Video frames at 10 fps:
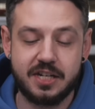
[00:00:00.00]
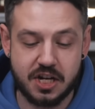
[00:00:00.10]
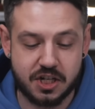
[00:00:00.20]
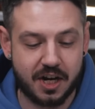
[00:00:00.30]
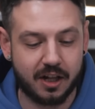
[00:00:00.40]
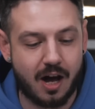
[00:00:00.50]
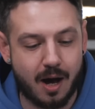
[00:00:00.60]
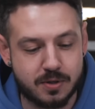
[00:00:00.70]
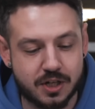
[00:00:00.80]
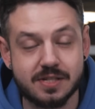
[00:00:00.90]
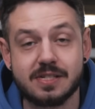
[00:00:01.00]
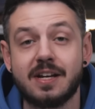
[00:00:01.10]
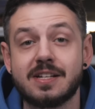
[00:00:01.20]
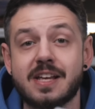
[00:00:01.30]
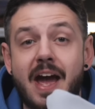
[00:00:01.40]
additional option
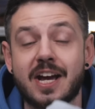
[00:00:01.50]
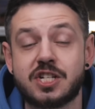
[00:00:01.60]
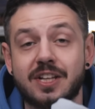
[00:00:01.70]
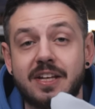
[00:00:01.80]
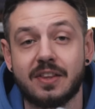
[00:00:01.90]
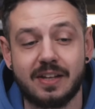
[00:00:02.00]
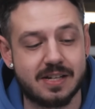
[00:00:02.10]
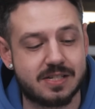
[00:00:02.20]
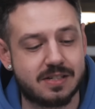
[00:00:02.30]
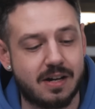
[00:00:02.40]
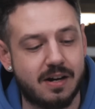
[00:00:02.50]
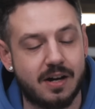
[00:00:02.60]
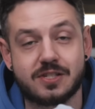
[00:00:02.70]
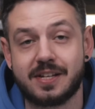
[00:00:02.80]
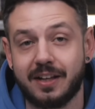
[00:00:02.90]
is actually this uh,
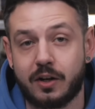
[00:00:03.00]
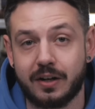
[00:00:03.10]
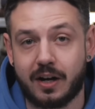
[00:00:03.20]
silicone